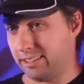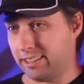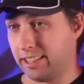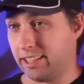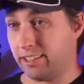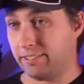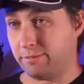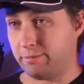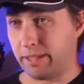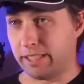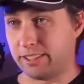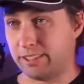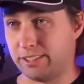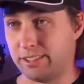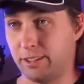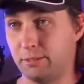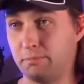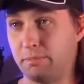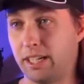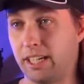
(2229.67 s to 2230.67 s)
get off my
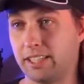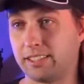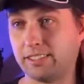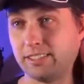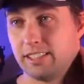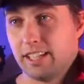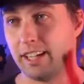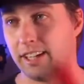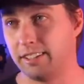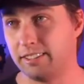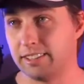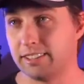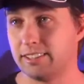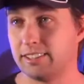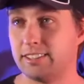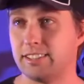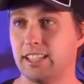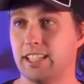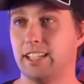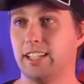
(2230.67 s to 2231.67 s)
soapbox now,
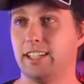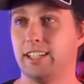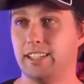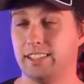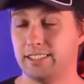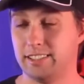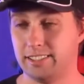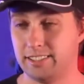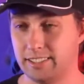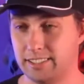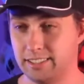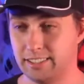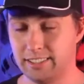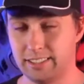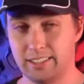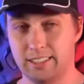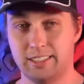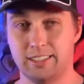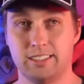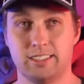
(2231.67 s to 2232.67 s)
as
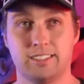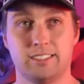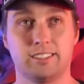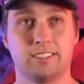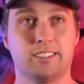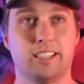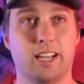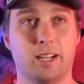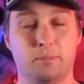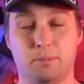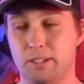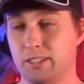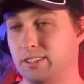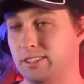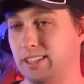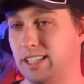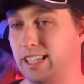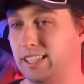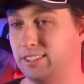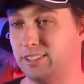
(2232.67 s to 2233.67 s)

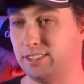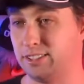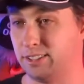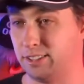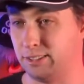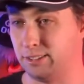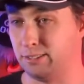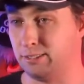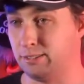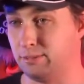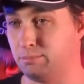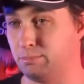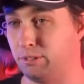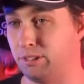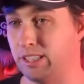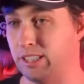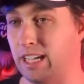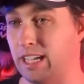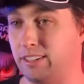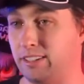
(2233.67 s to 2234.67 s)
Gabriel likes to
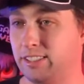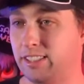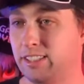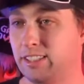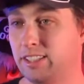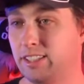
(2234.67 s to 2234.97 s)
point out.